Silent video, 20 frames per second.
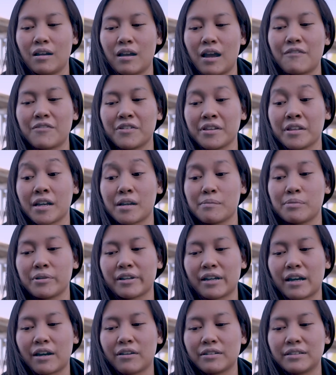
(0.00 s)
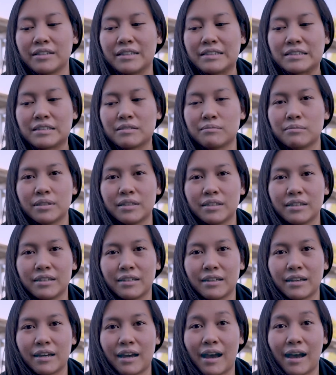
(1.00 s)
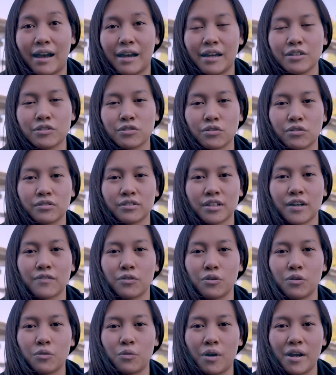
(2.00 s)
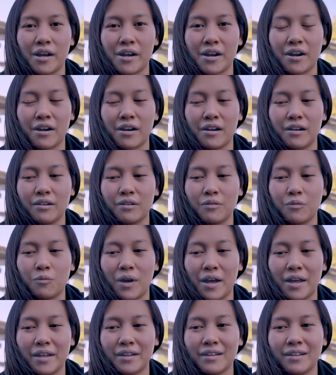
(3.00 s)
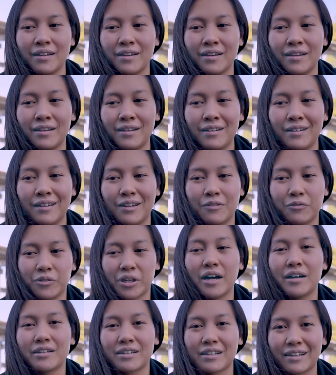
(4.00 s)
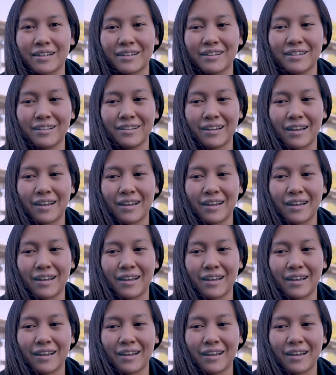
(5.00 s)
everything I put out needs to be at a certain level, where when in reality,